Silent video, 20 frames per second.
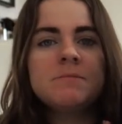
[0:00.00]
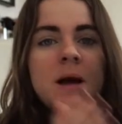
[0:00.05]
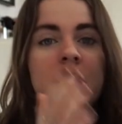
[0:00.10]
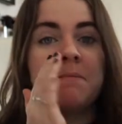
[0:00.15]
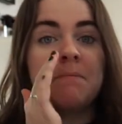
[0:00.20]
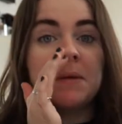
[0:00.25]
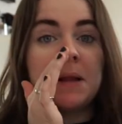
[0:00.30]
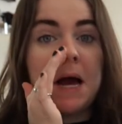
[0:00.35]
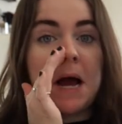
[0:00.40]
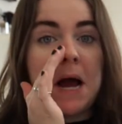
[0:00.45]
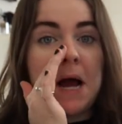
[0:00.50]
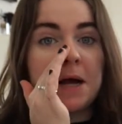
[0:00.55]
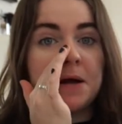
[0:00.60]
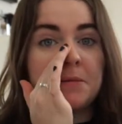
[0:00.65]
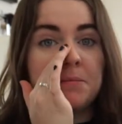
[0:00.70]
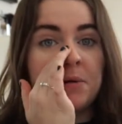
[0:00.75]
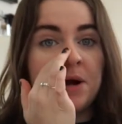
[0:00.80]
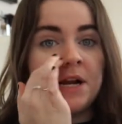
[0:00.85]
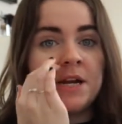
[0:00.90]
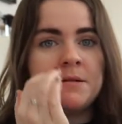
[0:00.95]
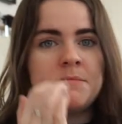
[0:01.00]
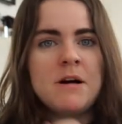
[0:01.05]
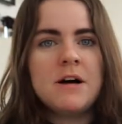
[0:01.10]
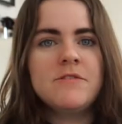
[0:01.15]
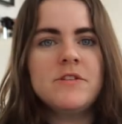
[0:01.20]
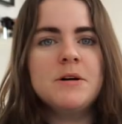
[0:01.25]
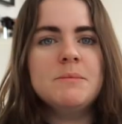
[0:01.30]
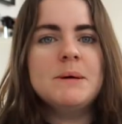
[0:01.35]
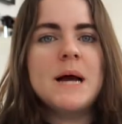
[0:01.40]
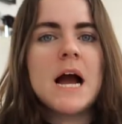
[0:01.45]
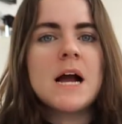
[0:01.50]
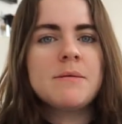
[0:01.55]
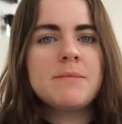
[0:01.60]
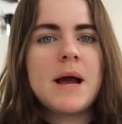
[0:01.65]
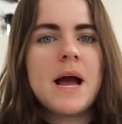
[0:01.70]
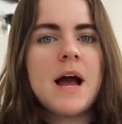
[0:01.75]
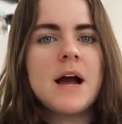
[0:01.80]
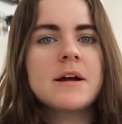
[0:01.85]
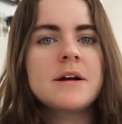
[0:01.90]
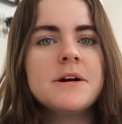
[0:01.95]
my black Brandy Melville
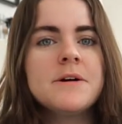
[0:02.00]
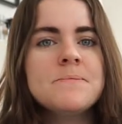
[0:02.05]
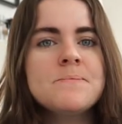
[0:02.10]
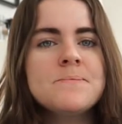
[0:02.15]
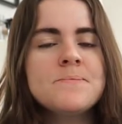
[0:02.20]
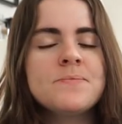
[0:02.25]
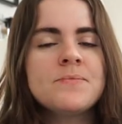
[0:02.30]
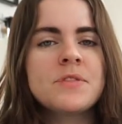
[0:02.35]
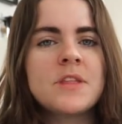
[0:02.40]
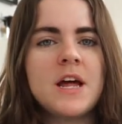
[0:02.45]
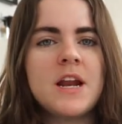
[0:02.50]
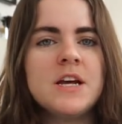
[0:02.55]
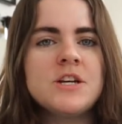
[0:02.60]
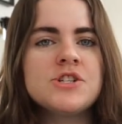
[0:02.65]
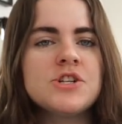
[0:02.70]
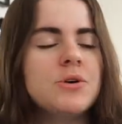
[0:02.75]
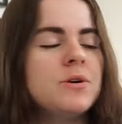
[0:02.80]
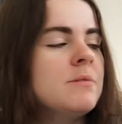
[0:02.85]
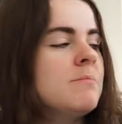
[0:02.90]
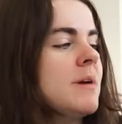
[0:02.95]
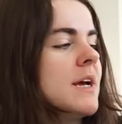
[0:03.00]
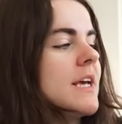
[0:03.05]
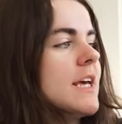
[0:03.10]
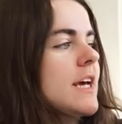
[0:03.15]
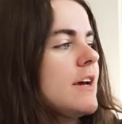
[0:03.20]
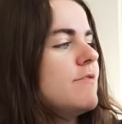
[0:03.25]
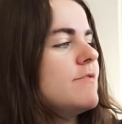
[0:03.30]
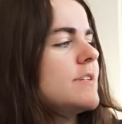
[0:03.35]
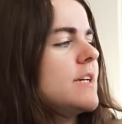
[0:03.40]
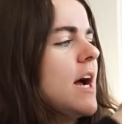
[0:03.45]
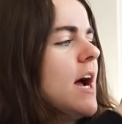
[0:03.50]
backpack that I showed in my gift